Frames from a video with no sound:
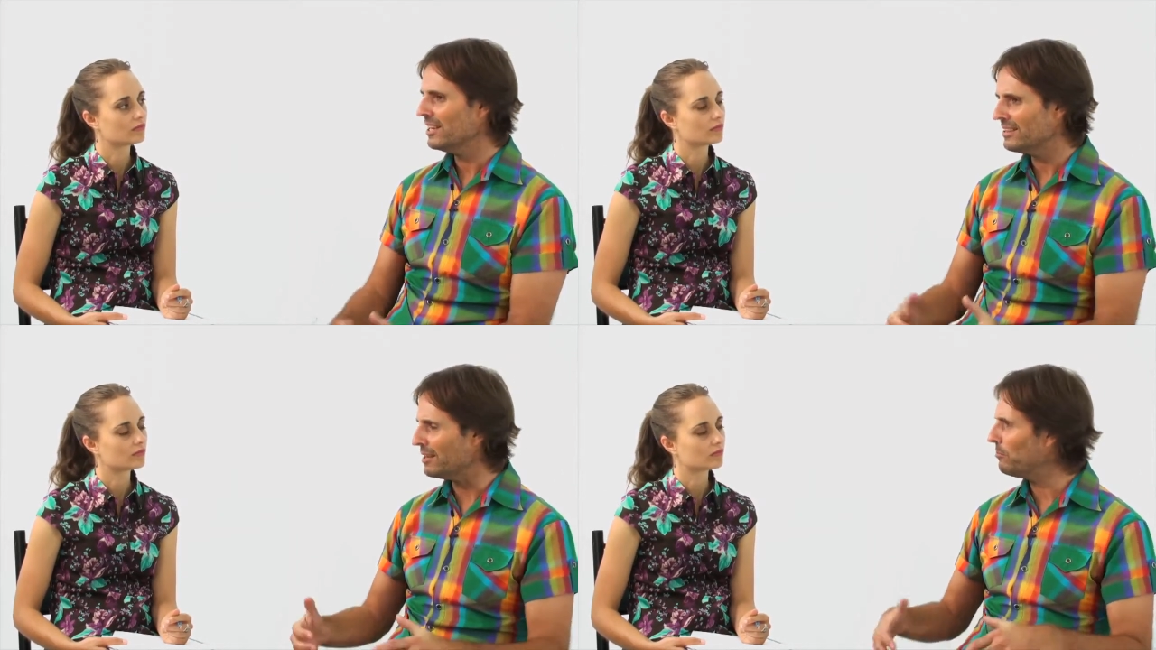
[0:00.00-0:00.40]

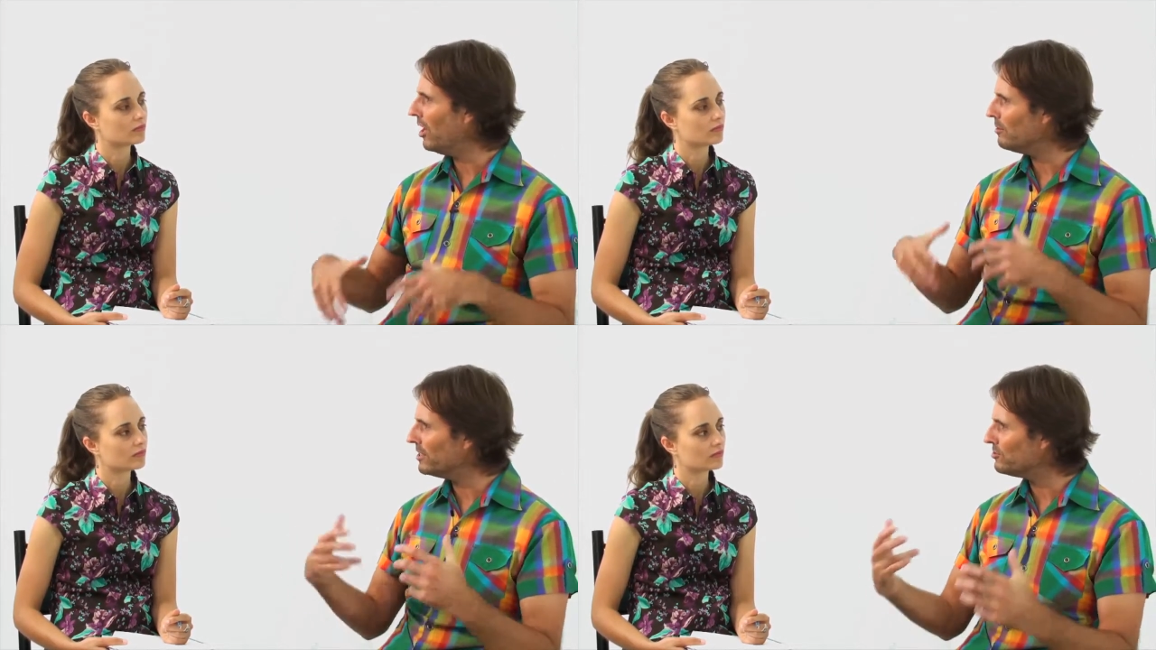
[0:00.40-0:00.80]
Speaker 1: They
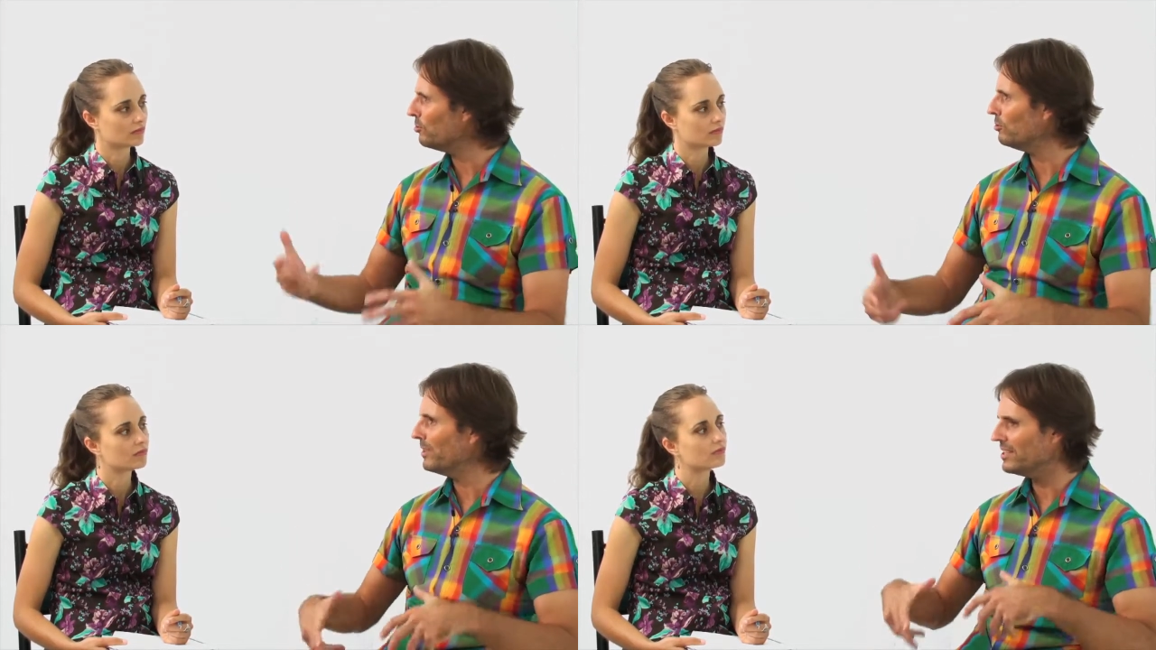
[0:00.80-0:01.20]
might be
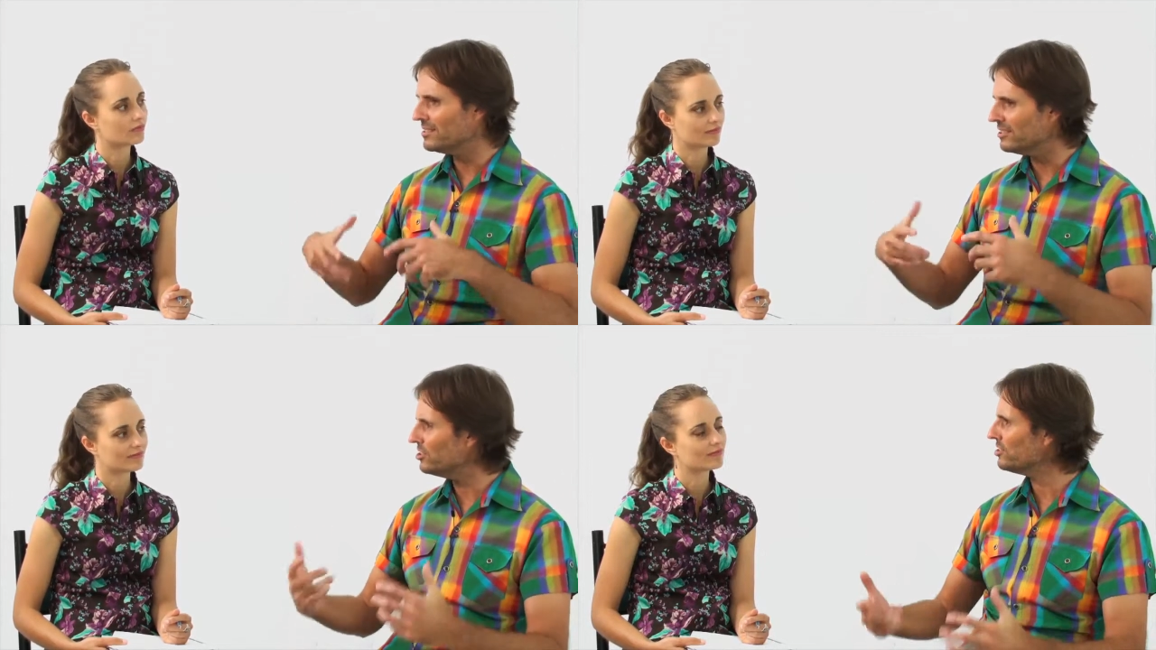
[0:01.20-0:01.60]

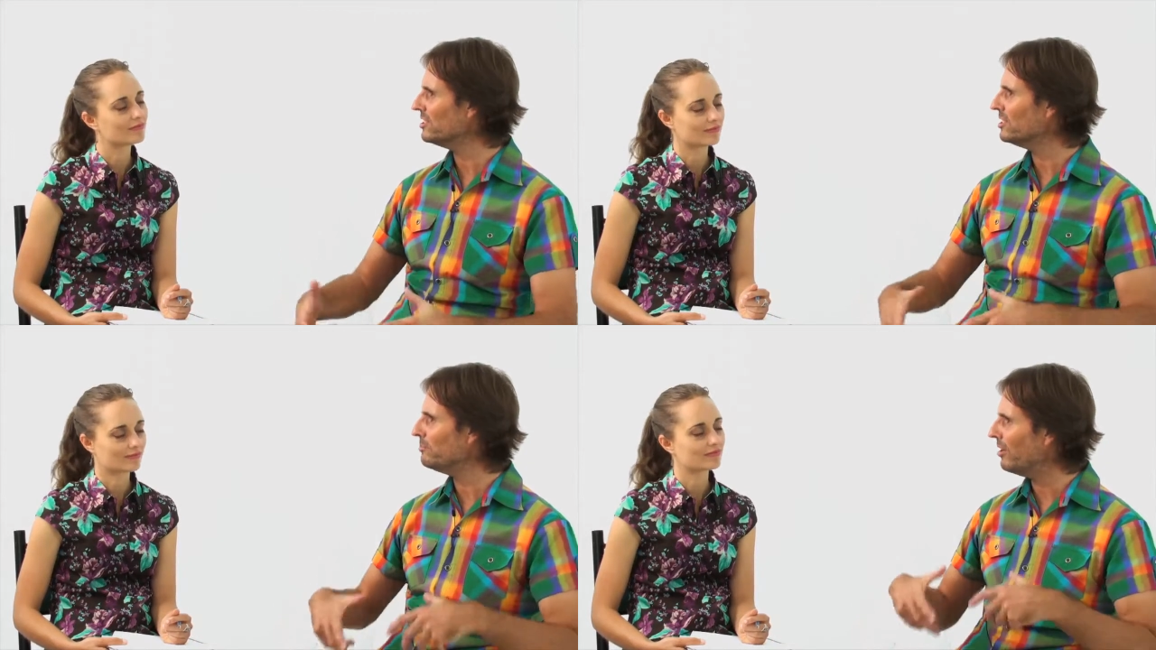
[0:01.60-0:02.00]
tormented
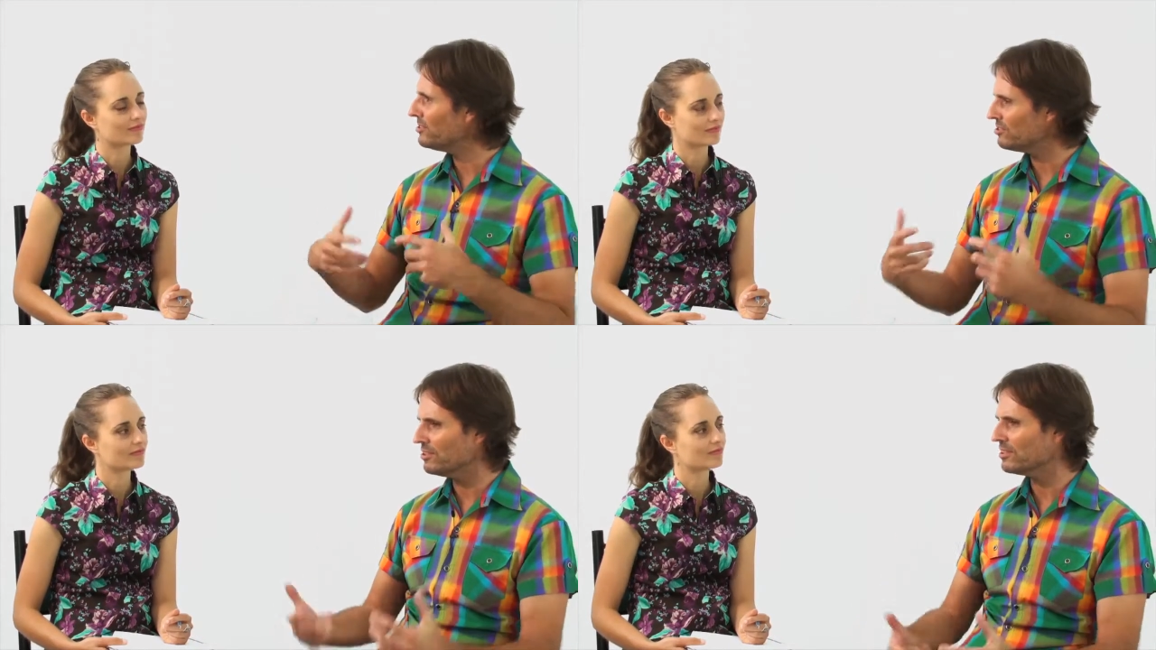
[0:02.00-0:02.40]
initially by
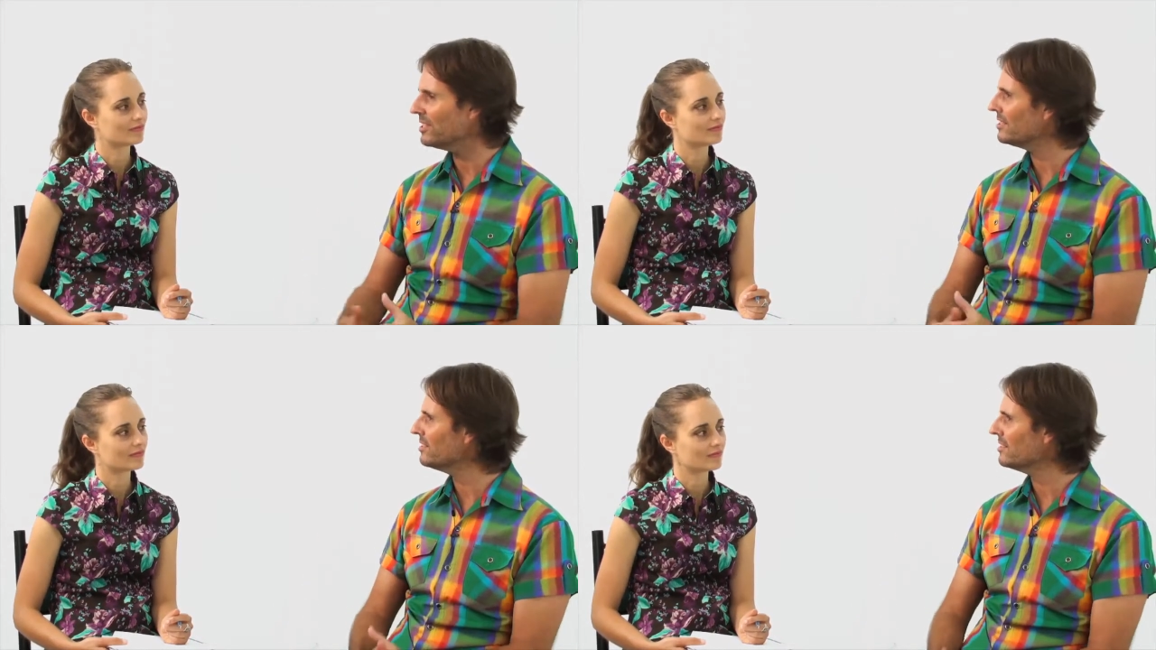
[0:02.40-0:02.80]
certain
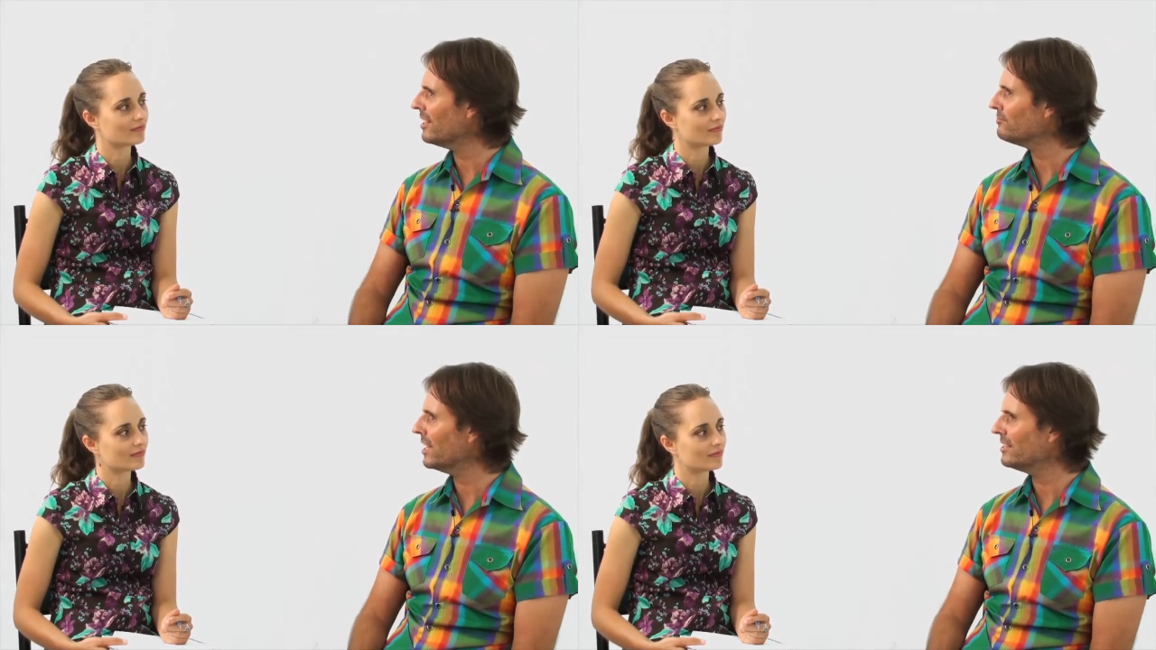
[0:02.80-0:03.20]
things that
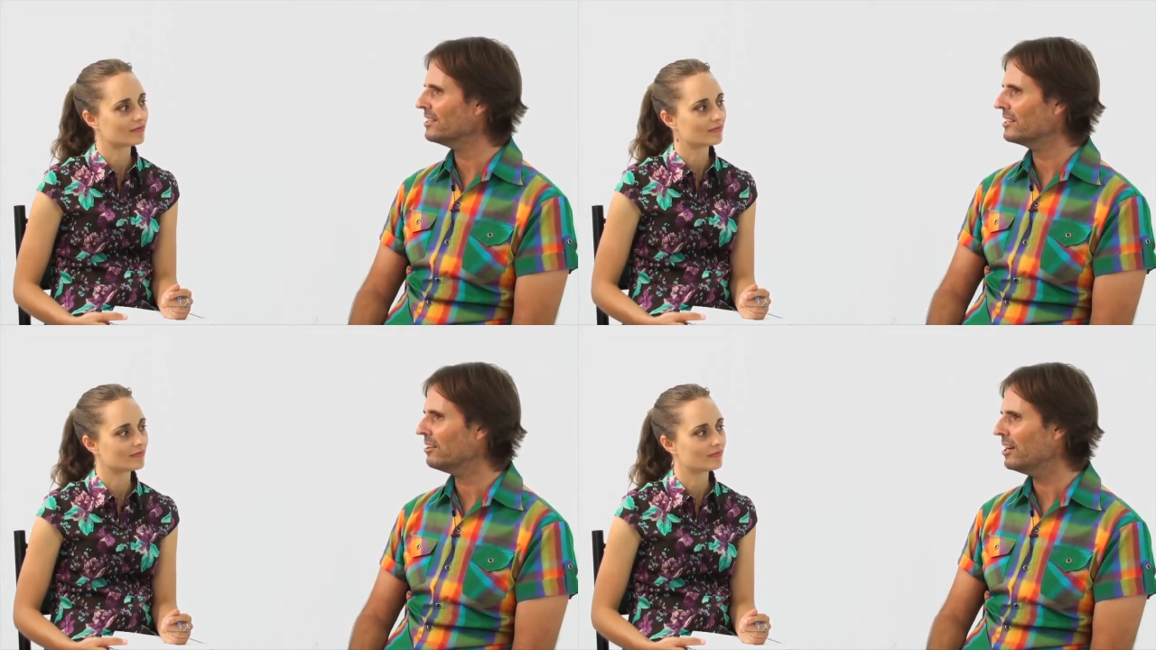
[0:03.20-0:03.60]
they've done in
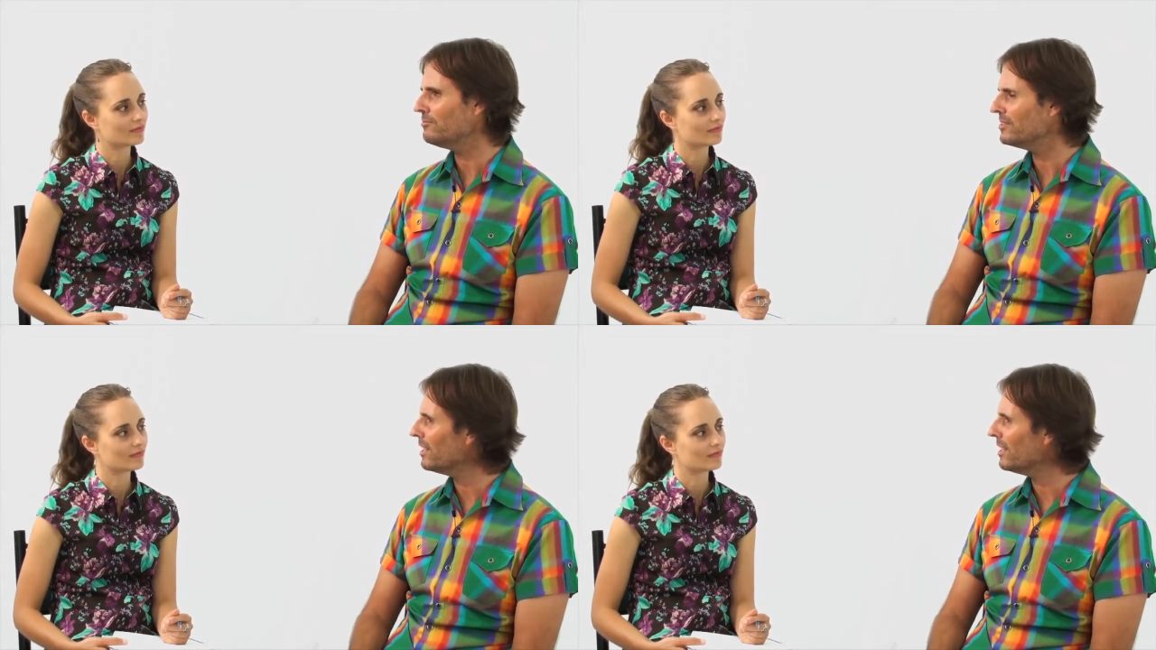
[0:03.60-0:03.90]
their life, and